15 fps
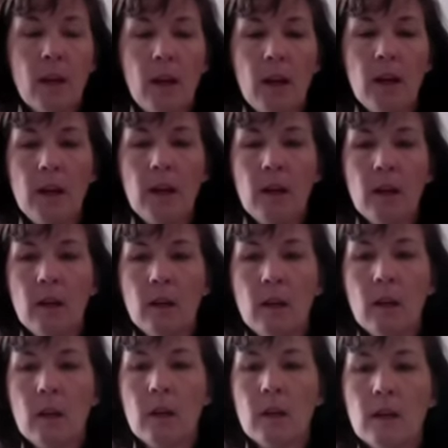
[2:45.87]
And
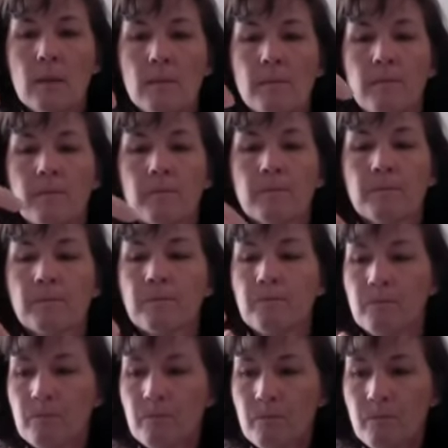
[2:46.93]

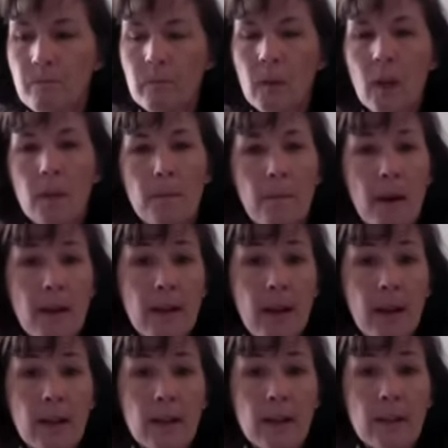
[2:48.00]
my
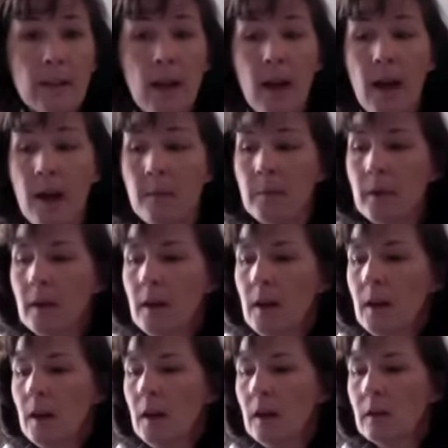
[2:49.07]
next step
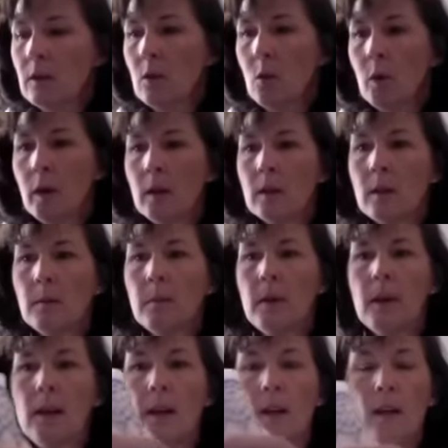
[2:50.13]
is going to
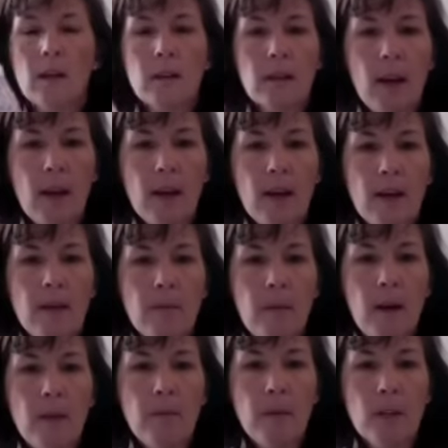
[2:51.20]
be taking
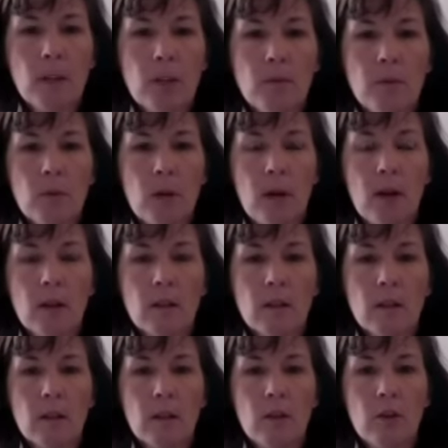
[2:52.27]
my bishop
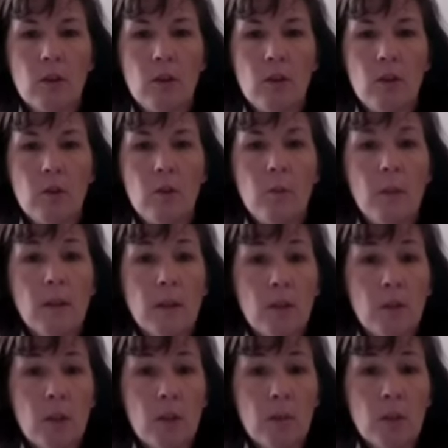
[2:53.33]
dress to my
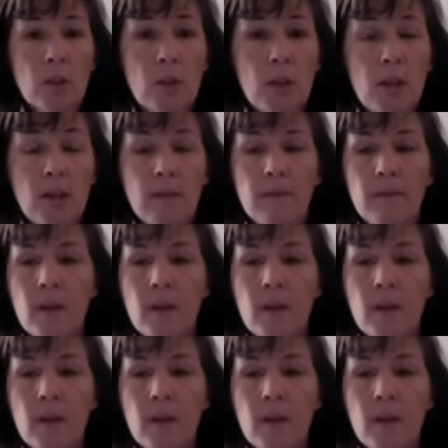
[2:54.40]
sewing machine,